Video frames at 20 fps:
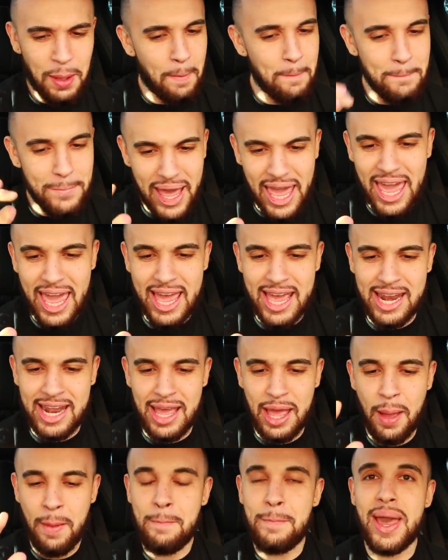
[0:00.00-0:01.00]

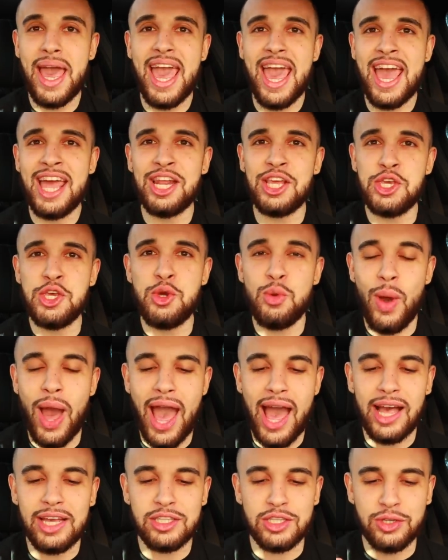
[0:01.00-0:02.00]
Man, man, you
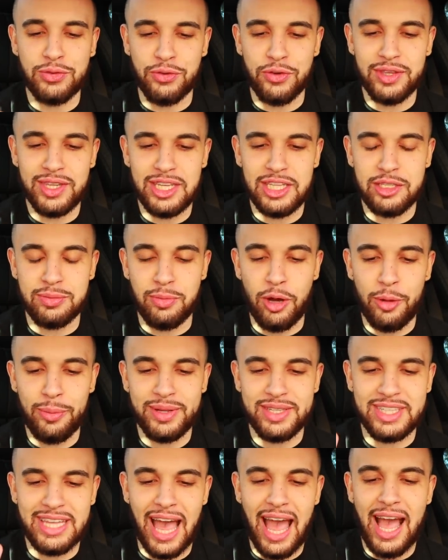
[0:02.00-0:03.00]
ask for these
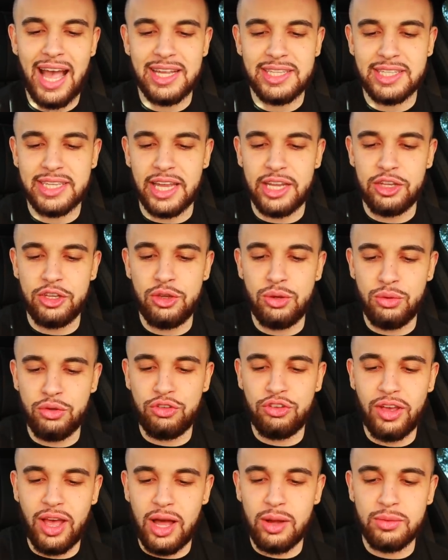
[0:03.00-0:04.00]
moments. Ask and you
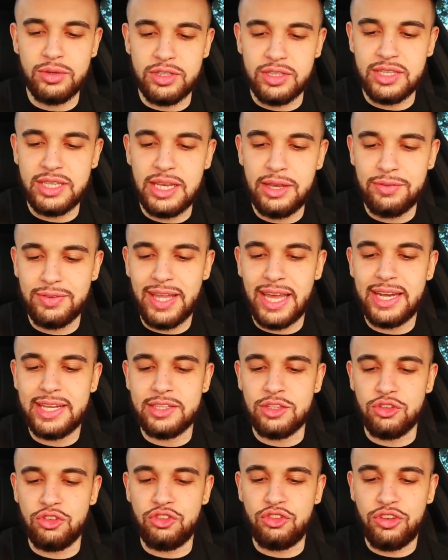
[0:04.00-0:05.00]
shall receive.
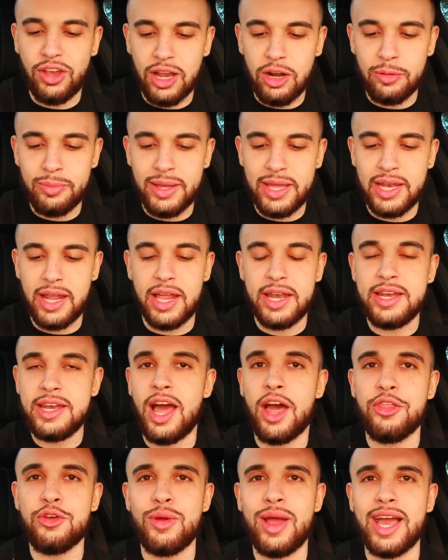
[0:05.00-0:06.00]
Ladies and gentlemen,
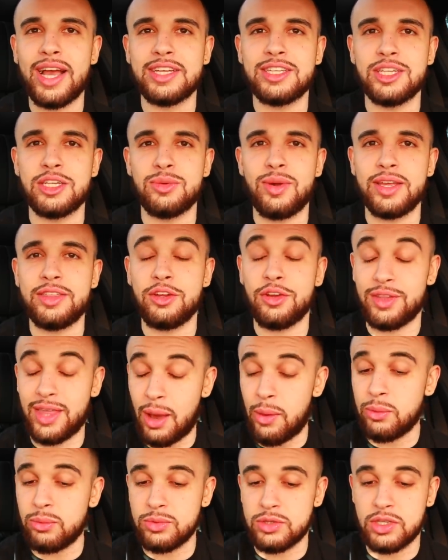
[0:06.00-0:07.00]
another excellent right there.
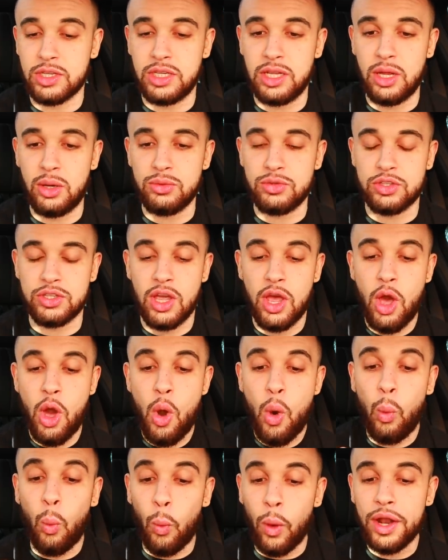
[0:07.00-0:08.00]
That one was close.
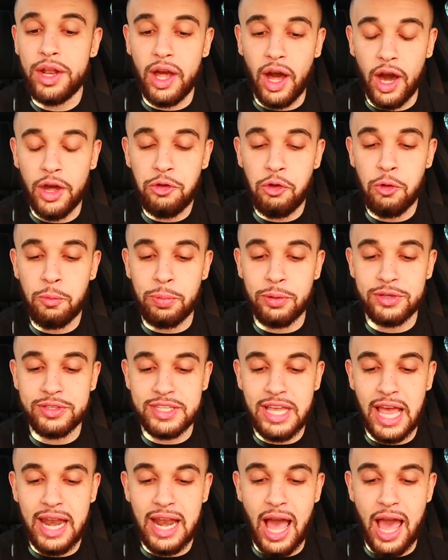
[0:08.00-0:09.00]
one hundred
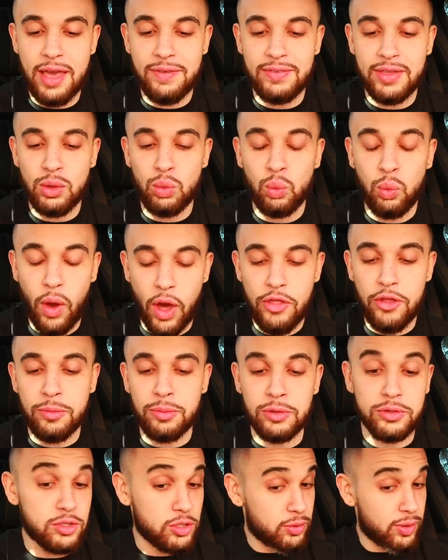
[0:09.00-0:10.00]
percent I V. Weather
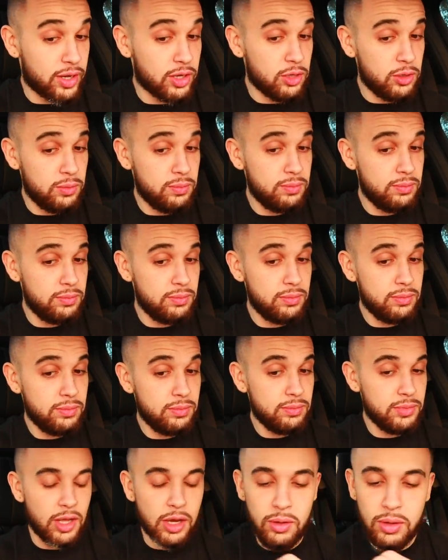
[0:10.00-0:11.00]
boosted critical?
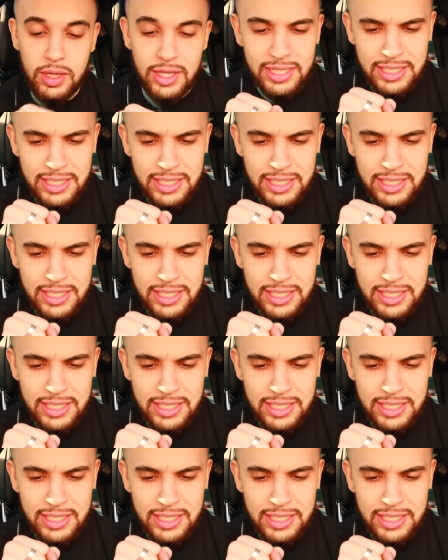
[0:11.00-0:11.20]
No?